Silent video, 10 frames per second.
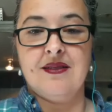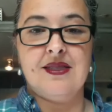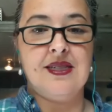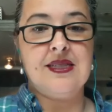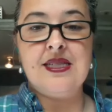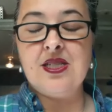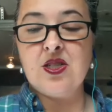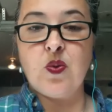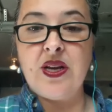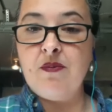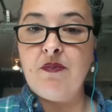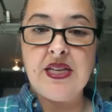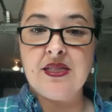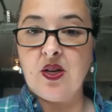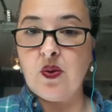16 to 20
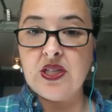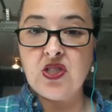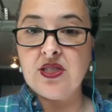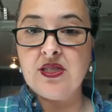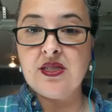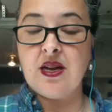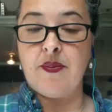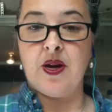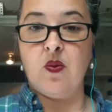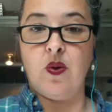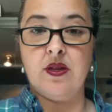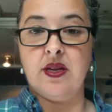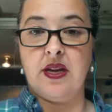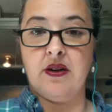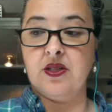basic questions about one of the
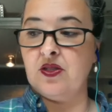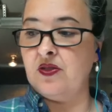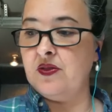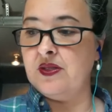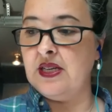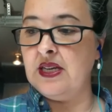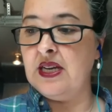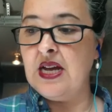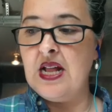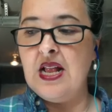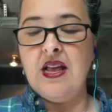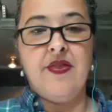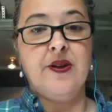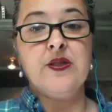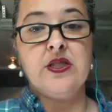characters you see.
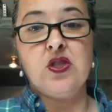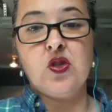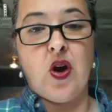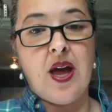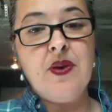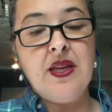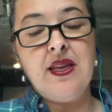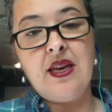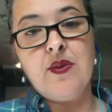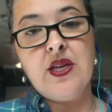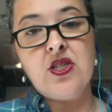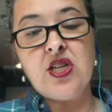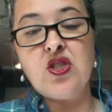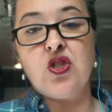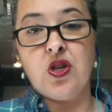There's describing the image
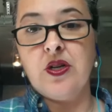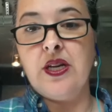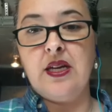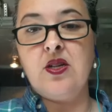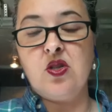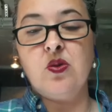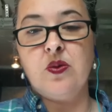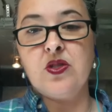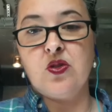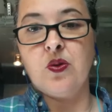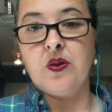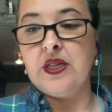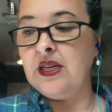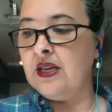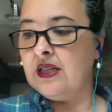and turning it into a
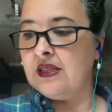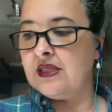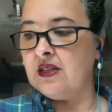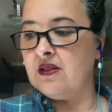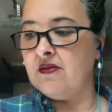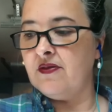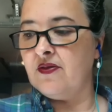story in itself.